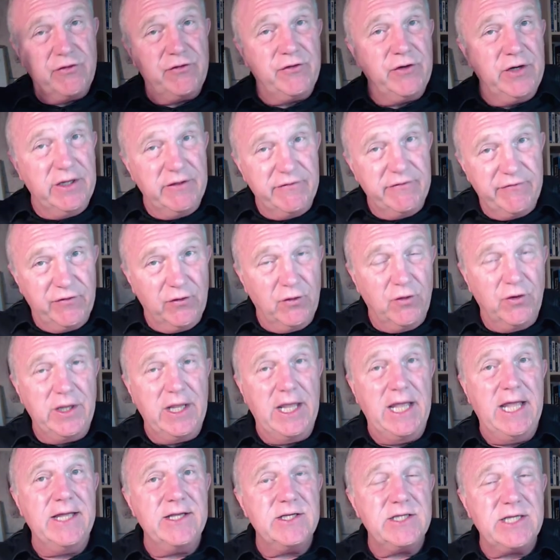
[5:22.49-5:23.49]
3, 4
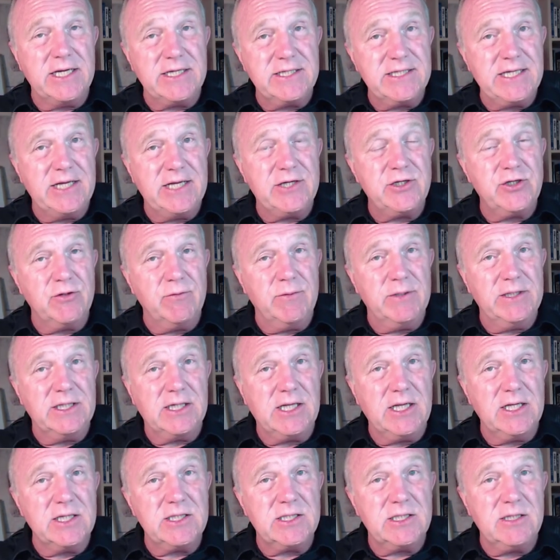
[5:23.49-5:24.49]
years, etc. with the
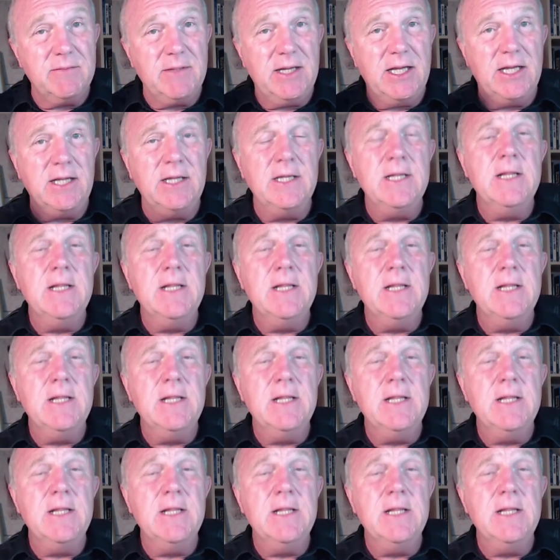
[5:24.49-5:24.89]
customer.